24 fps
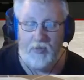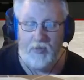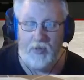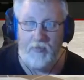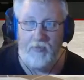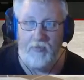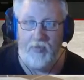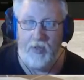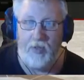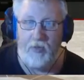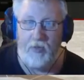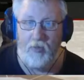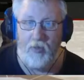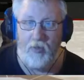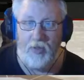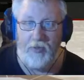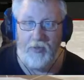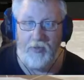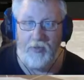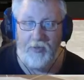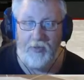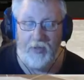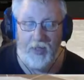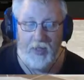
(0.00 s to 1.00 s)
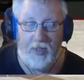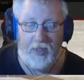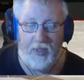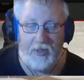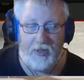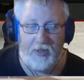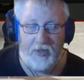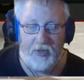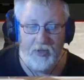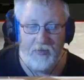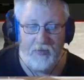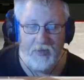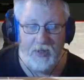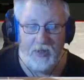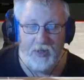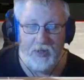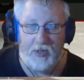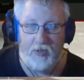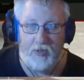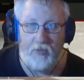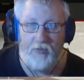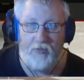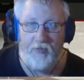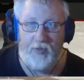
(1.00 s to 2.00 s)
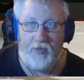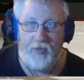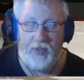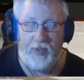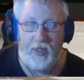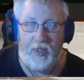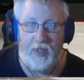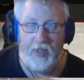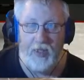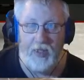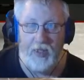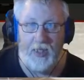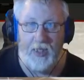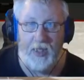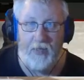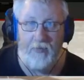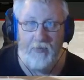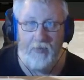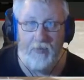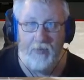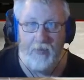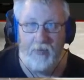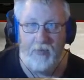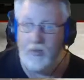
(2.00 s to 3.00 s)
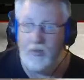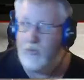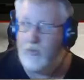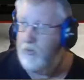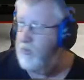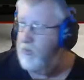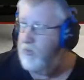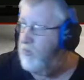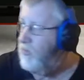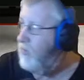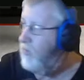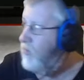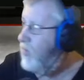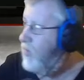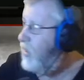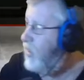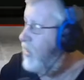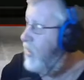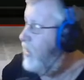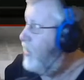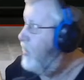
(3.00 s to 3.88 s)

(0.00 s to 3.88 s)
bugged with the streaming software and the game. I don't know why.